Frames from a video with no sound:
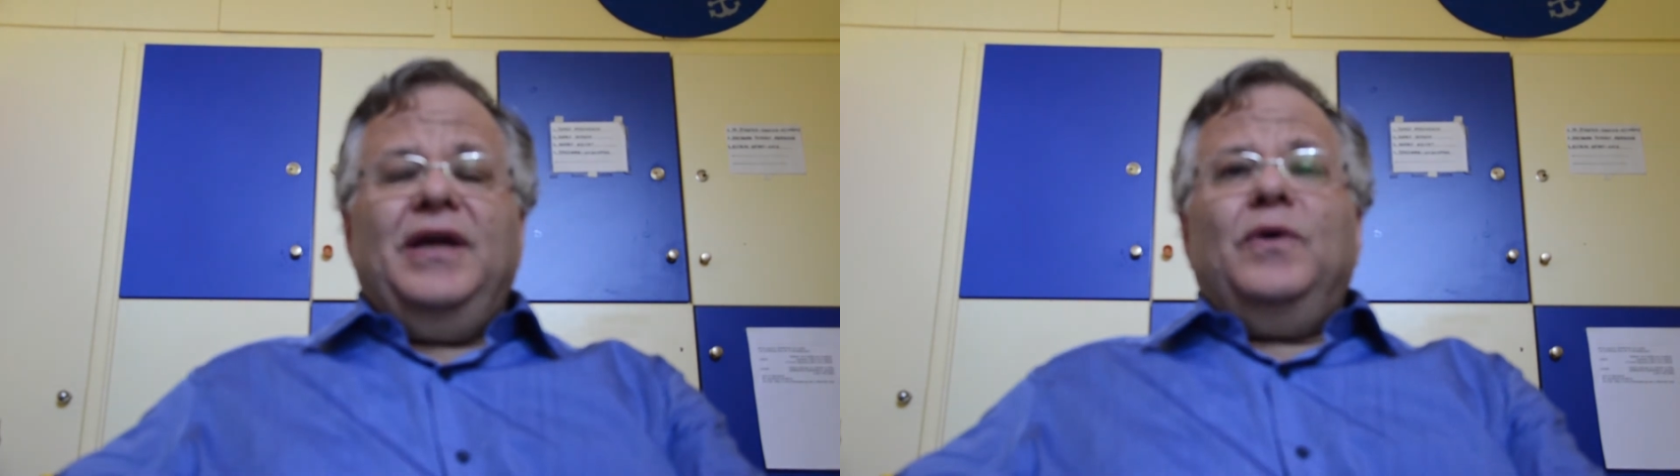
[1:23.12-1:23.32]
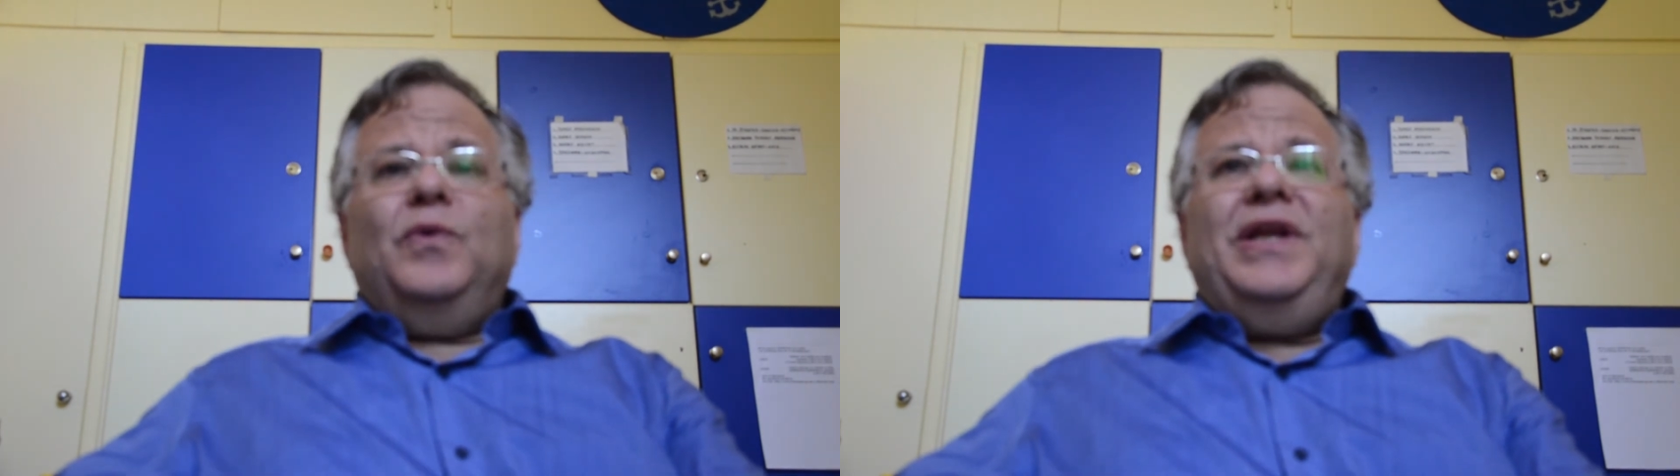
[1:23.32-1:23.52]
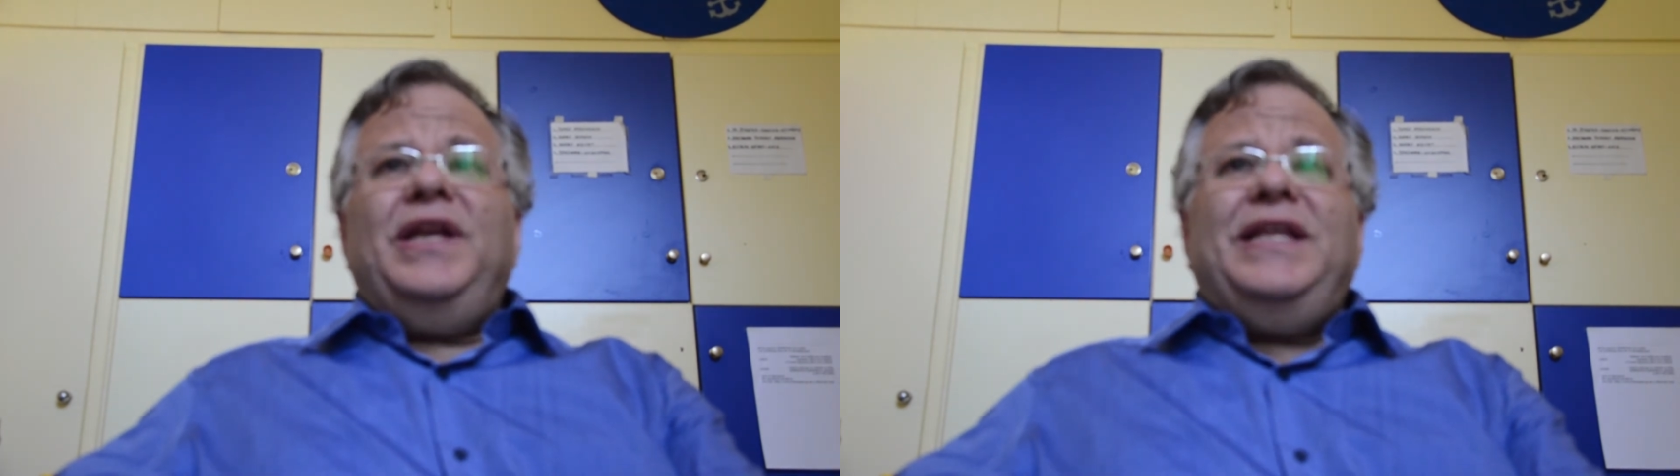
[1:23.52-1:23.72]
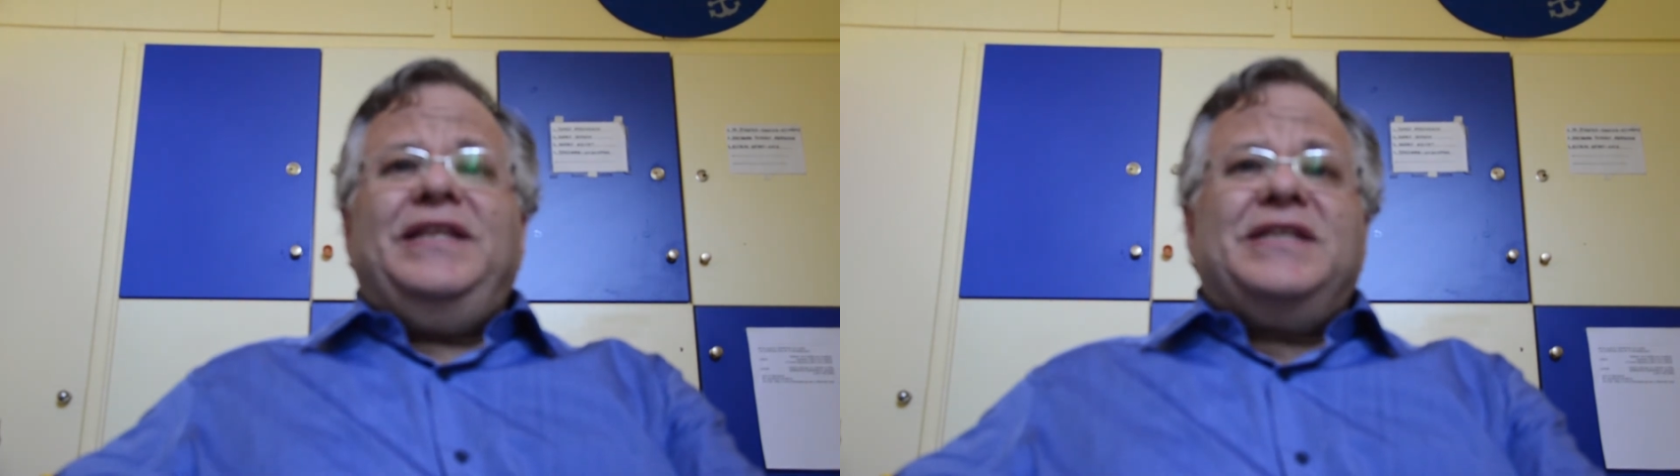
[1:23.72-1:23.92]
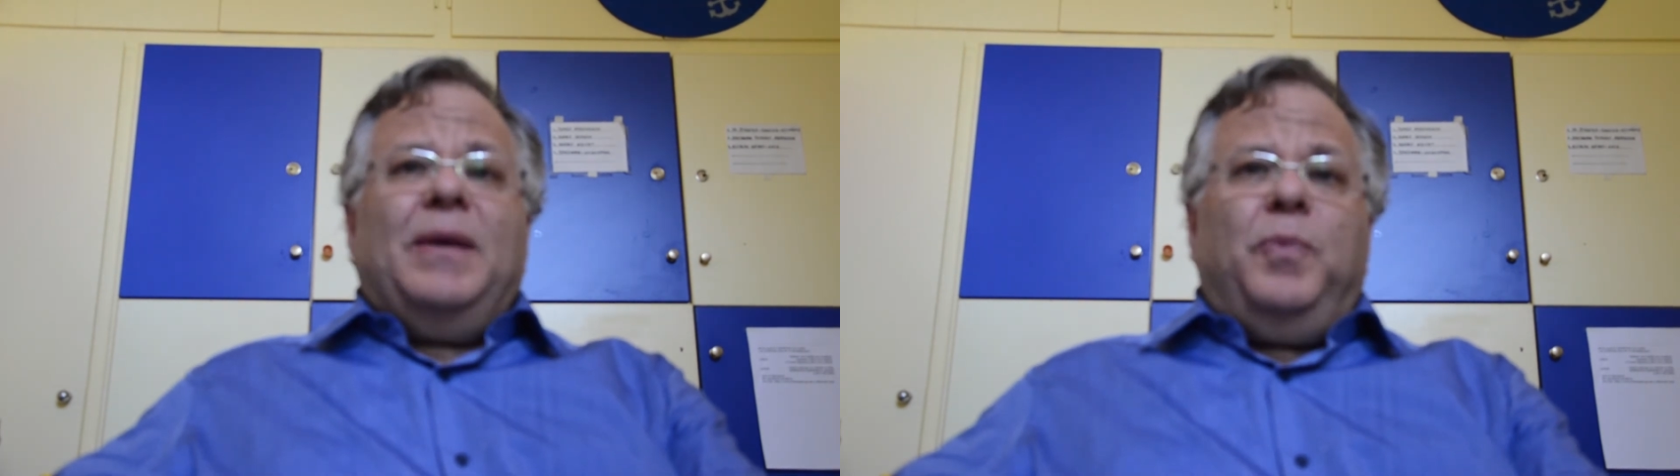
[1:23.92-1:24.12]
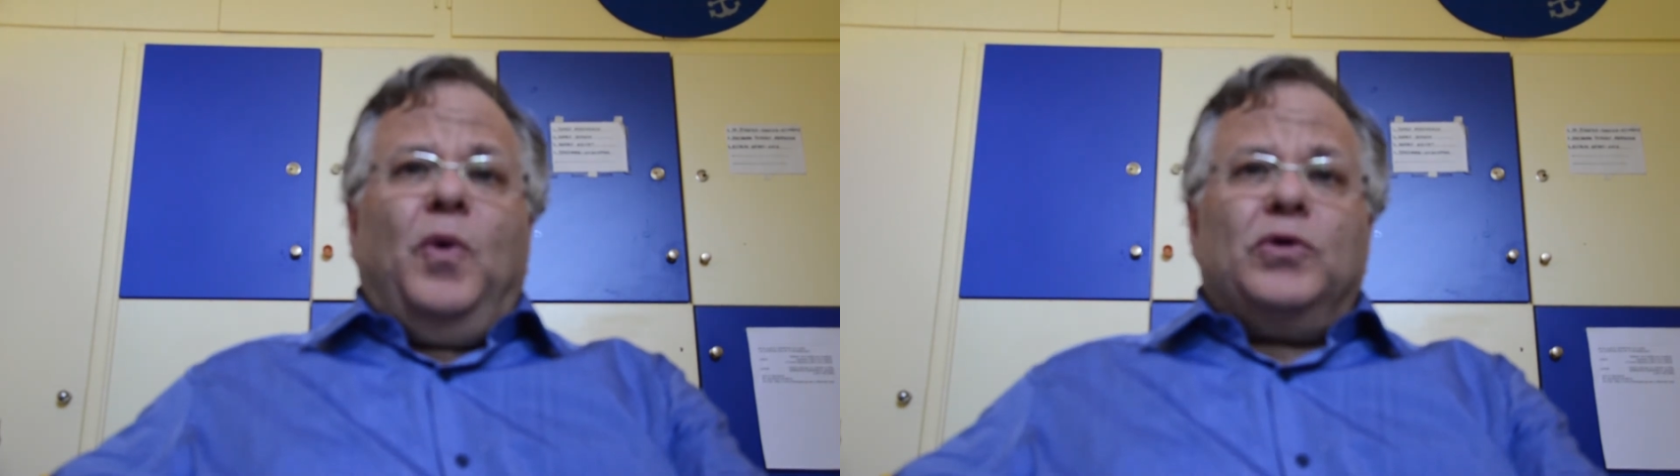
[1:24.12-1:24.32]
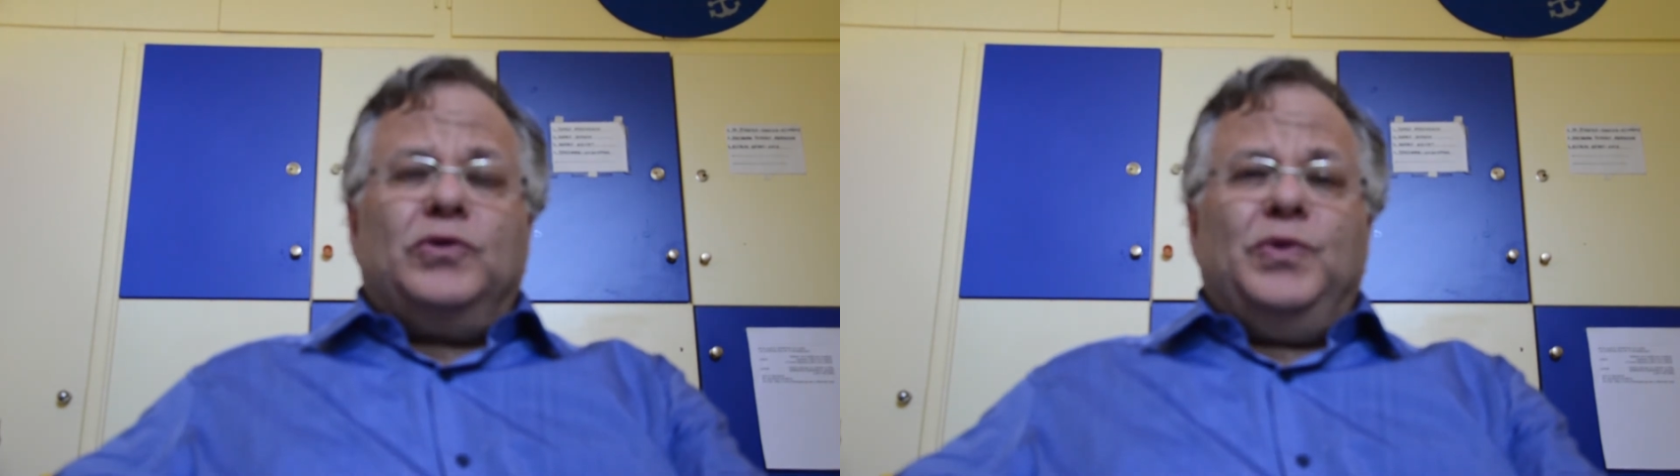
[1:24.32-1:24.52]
We need support.